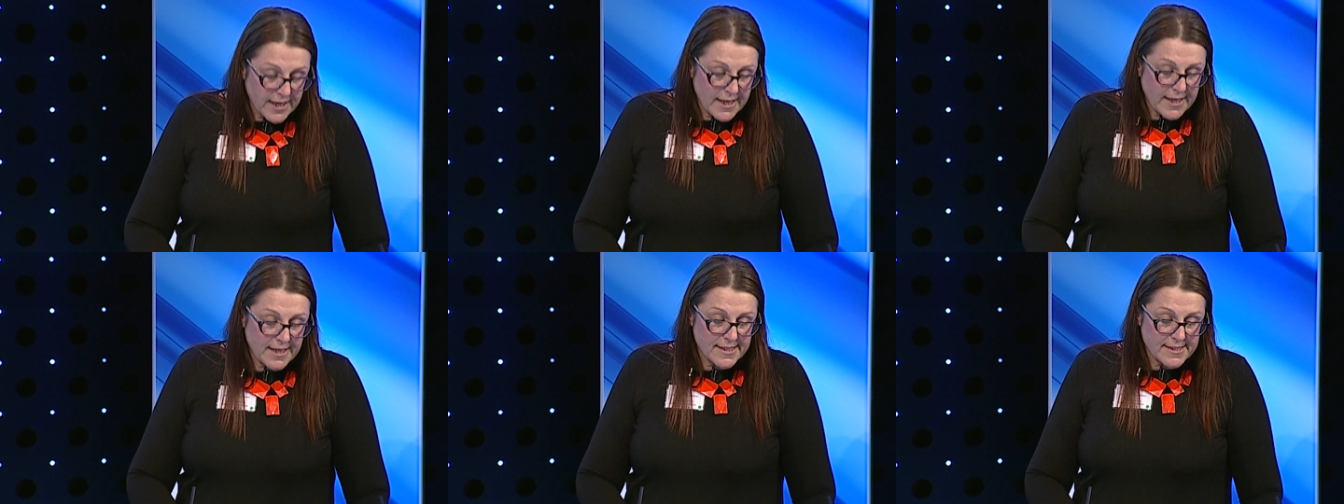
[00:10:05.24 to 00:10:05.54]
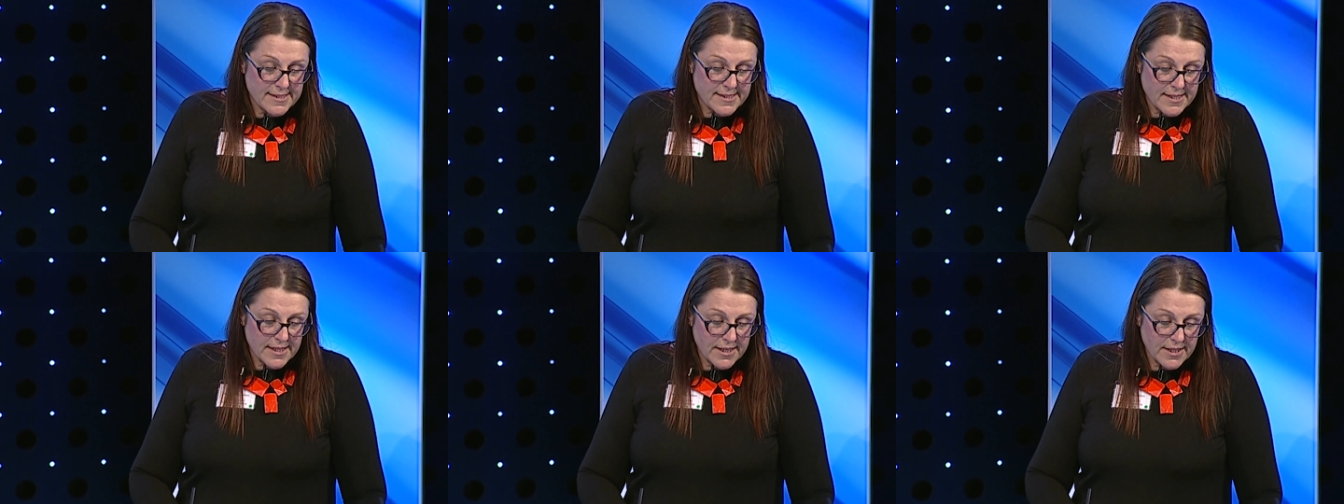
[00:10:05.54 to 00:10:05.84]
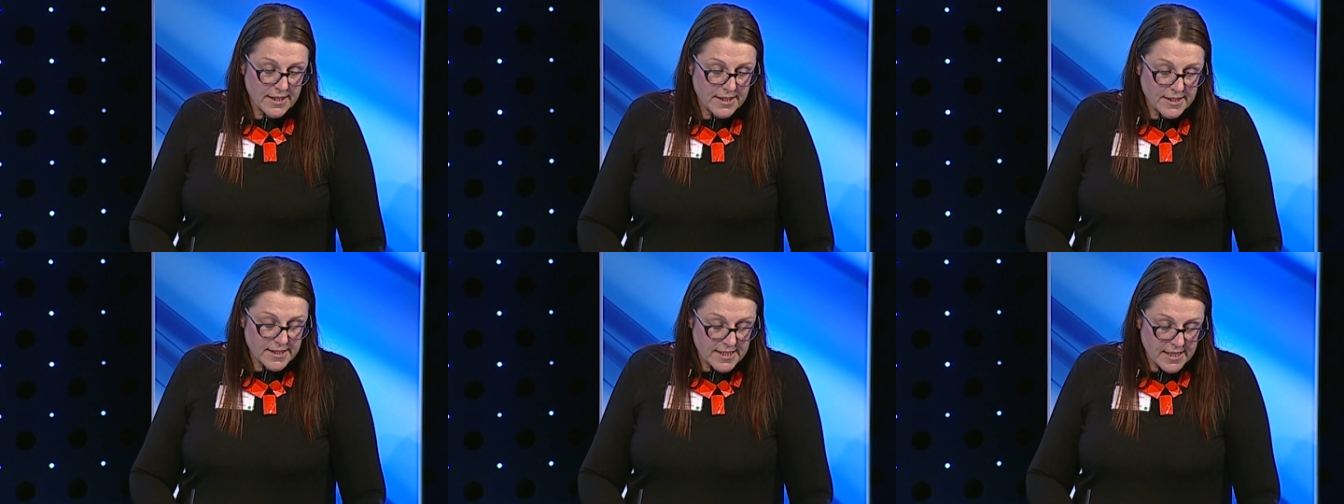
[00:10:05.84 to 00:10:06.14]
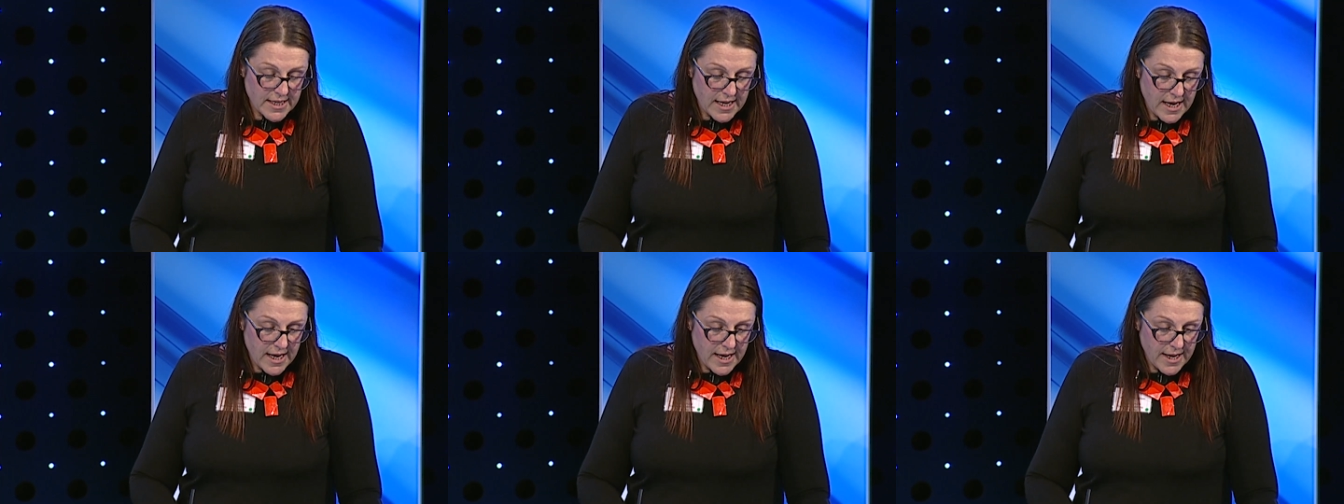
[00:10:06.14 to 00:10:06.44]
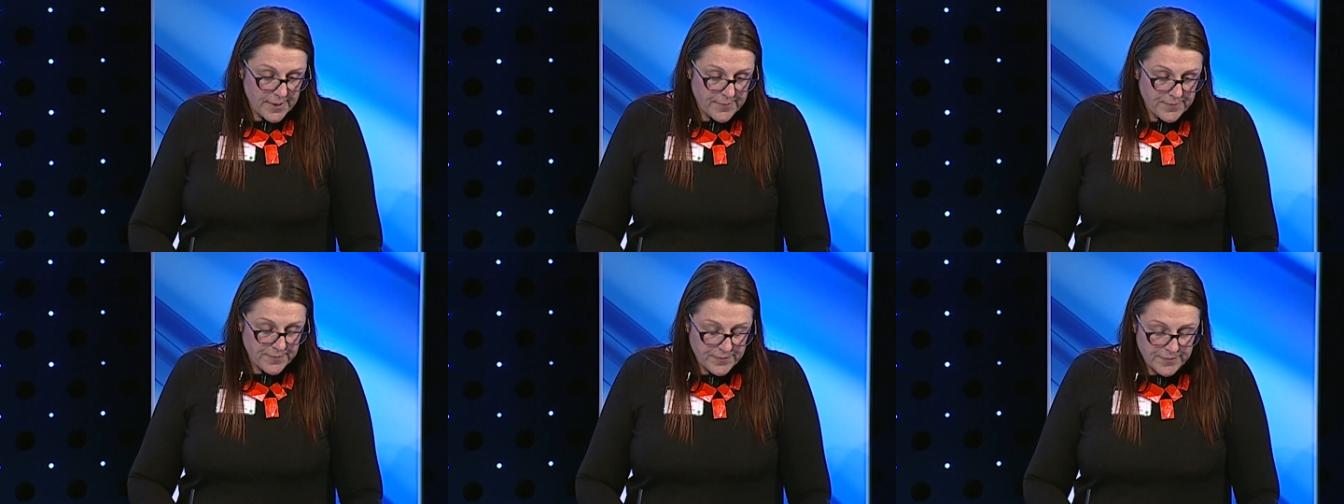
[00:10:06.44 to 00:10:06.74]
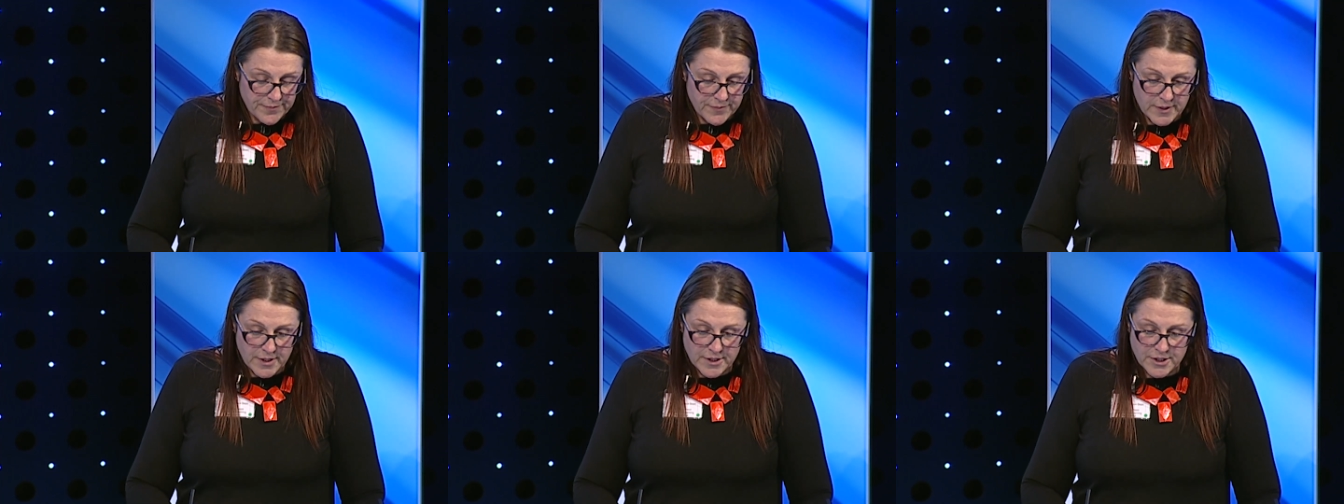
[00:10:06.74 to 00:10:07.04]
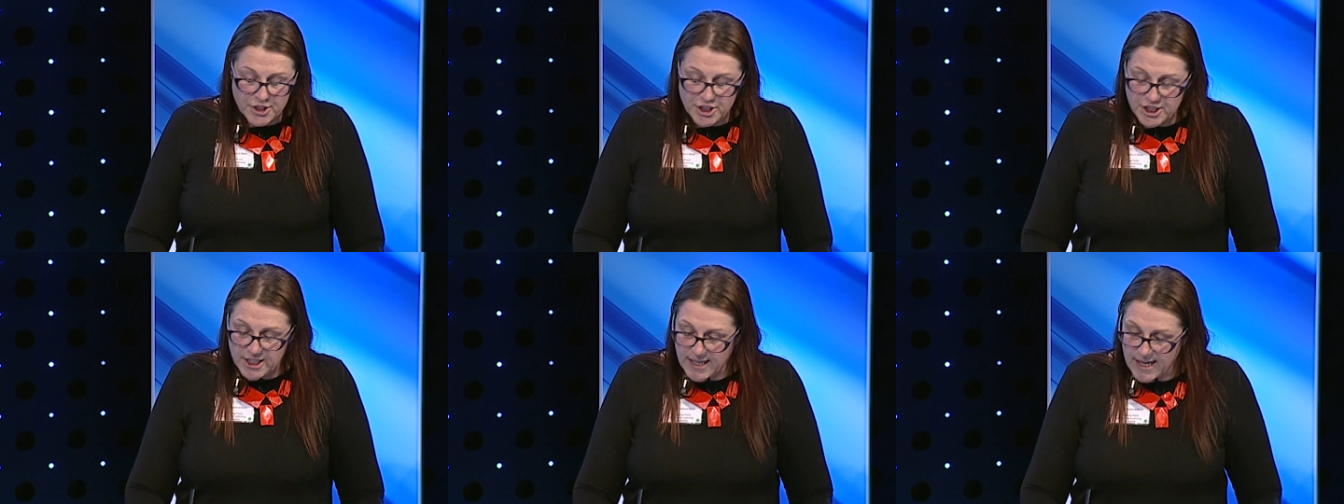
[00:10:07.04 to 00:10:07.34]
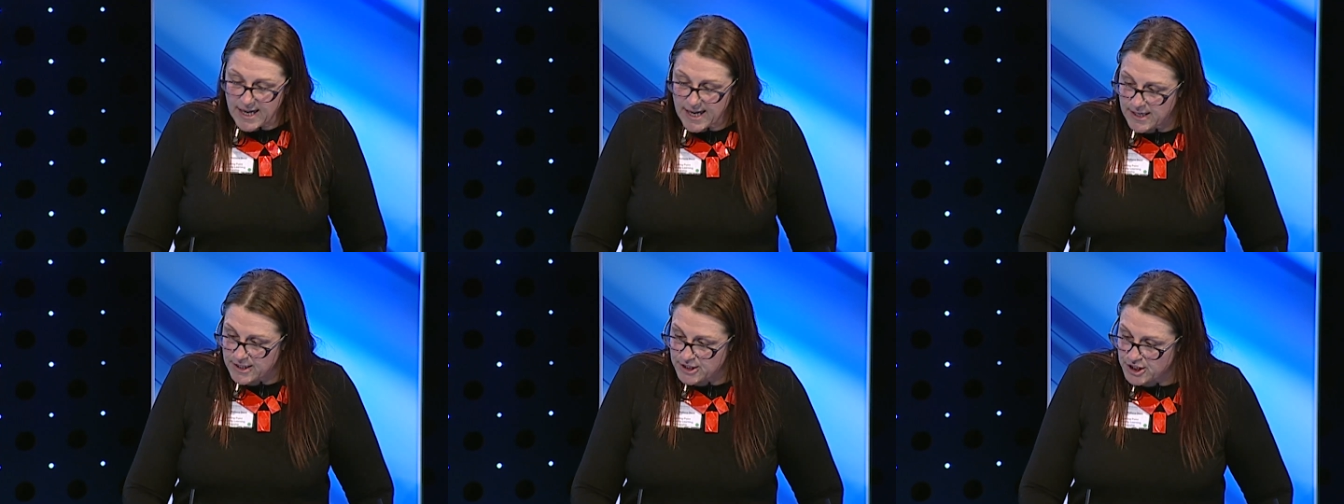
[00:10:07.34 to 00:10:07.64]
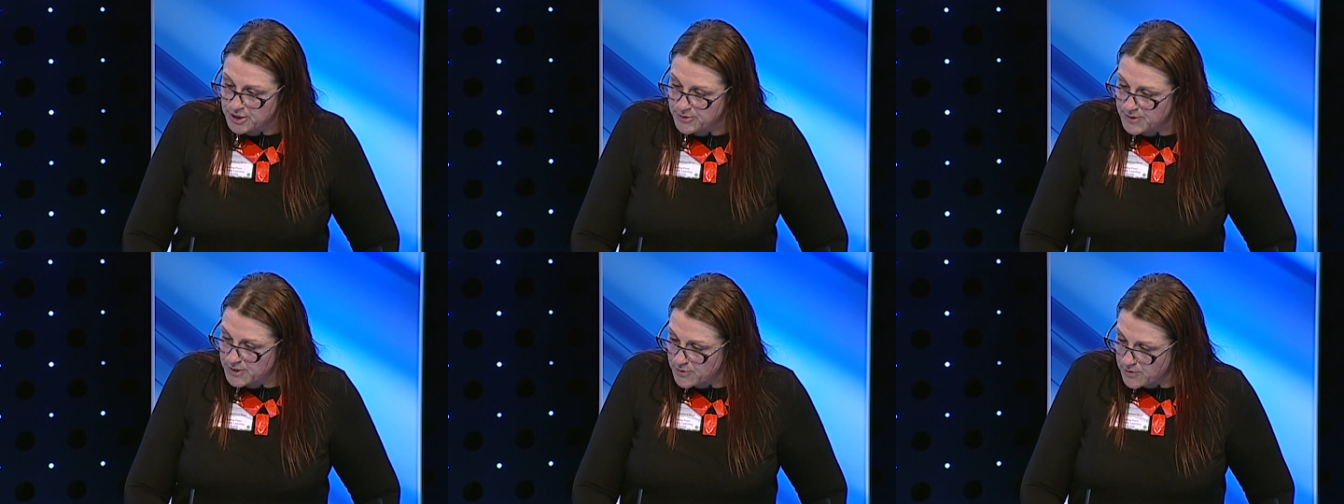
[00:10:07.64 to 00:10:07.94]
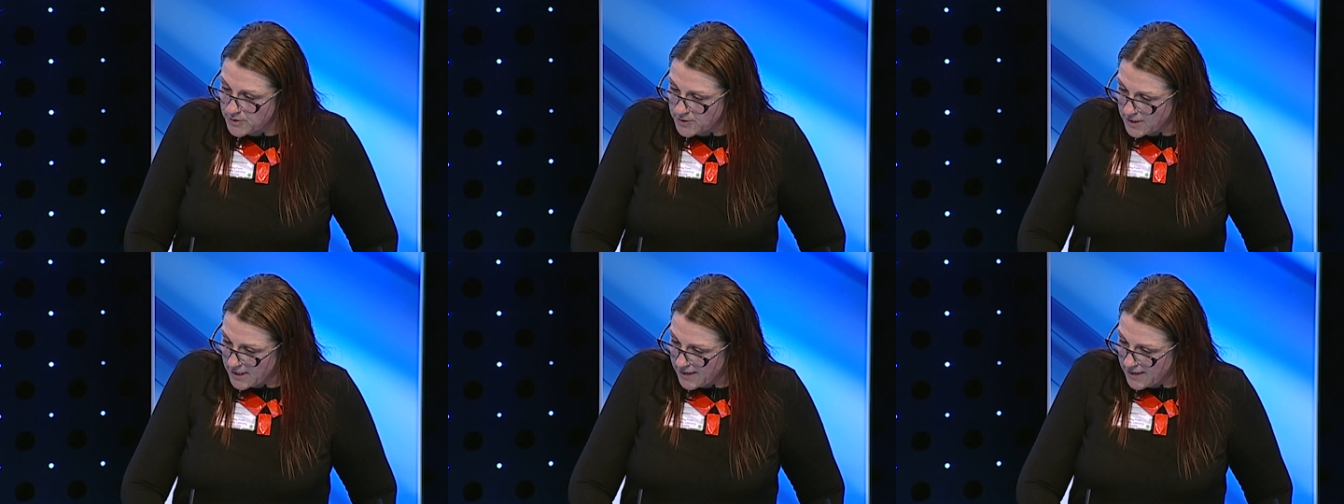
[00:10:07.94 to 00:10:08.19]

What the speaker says: is that she was